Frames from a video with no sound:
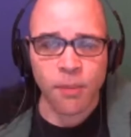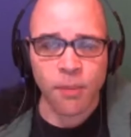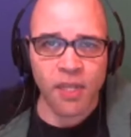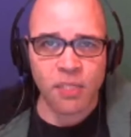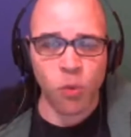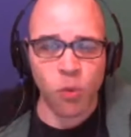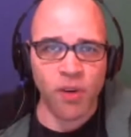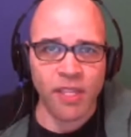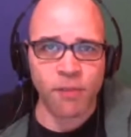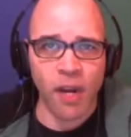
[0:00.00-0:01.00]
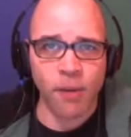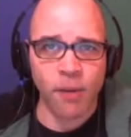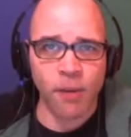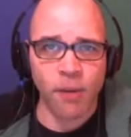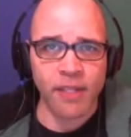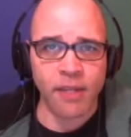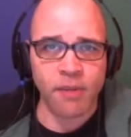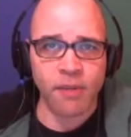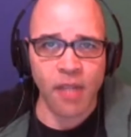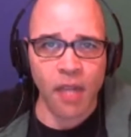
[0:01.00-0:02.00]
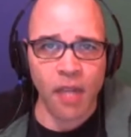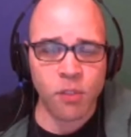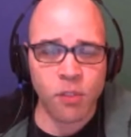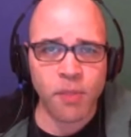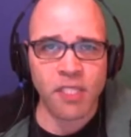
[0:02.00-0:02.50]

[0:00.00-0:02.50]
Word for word: exploring the environment and not too much